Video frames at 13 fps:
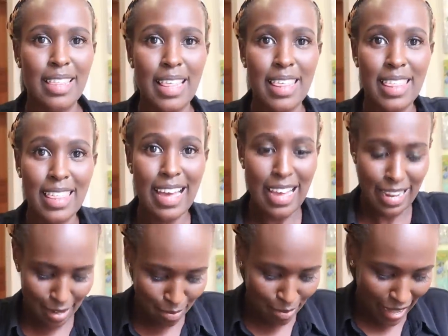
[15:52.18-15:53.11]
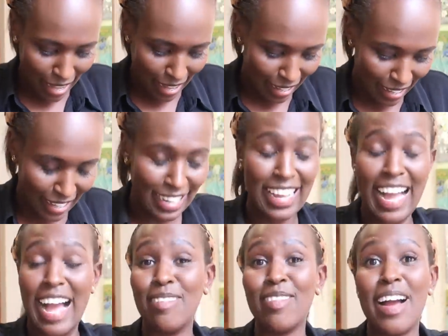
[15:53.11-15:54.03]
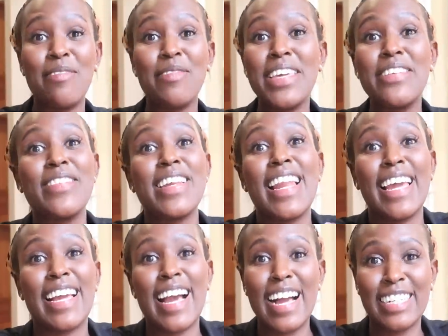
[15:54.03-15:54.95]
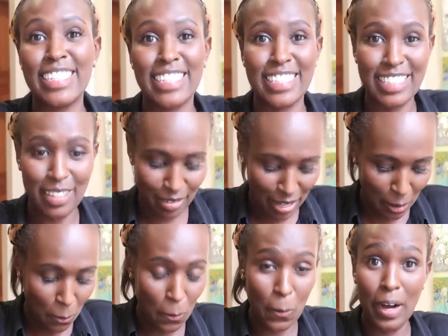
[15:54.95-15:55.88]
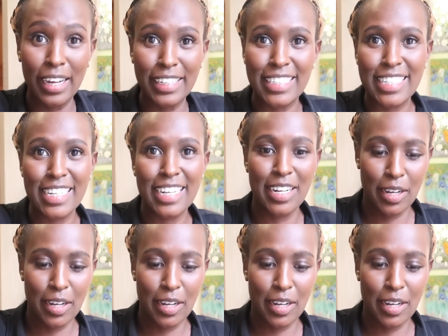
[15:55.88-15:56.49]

The third bag, I'm even like anxious. I'm like, what?